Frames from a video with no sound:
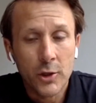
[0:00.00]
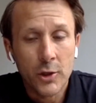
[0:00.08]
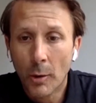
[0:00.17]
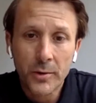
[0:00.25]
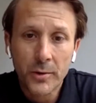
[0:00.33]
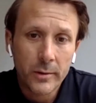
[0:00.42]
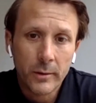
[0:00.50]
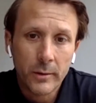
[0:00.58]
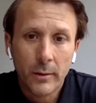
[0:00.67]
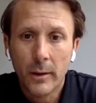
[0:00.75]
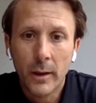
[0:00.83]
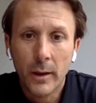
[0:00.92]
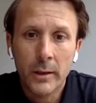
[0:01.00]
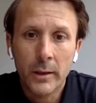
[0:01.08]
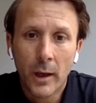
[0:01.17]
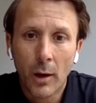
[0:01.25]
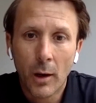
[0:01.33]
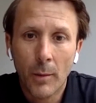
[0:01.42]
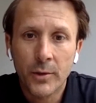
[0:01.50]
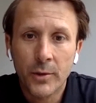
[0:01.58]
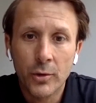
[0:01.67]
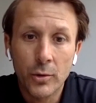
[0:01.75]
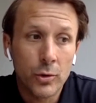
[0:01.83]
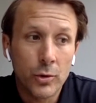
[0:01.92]
in jobs in the club
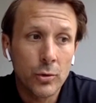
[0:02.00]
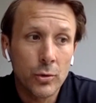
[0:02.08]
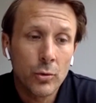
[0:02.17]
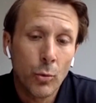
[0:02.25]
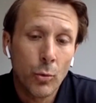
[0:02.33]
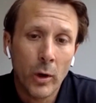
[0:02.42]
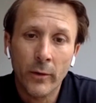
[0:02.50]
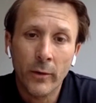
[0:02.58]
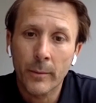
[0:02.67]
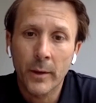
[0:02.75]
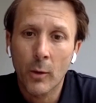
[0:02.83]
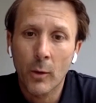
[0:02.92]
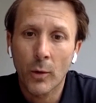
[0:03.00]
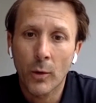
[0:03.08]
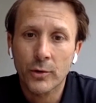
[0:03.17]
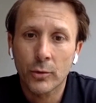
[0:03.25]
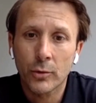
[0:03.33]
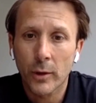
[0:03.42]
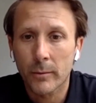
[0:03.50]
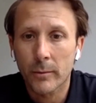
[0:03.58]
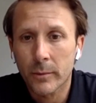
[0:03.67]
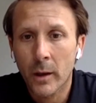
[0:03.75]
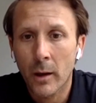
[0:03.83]
to do whatever he wants to do them.